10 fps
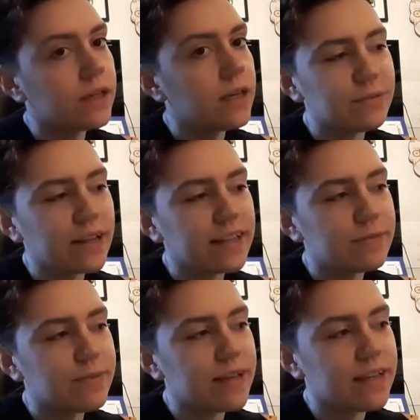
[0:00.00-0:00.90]
So while it's
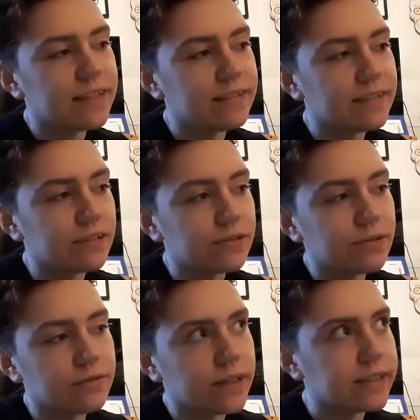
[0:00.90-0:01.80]
being, you're
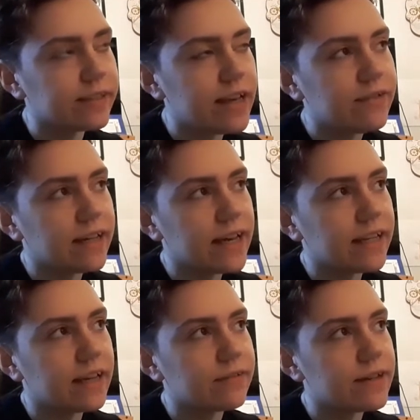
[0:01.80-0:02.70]
sort of, like, saving it
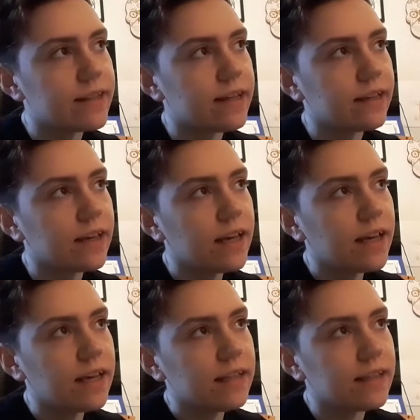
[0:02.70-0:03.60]
and everything,
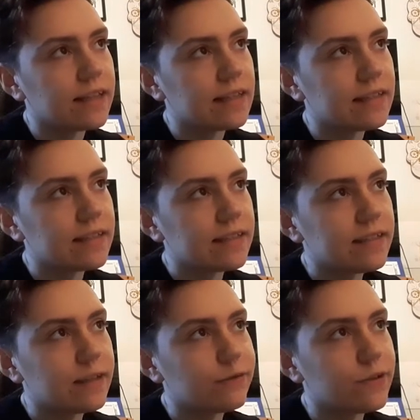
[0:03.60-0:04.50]
there's
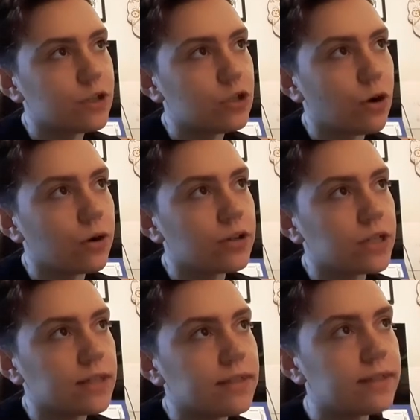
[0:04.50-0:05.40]
different
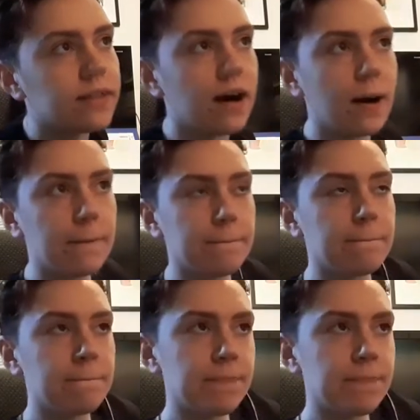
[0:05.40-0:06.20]
doctors um,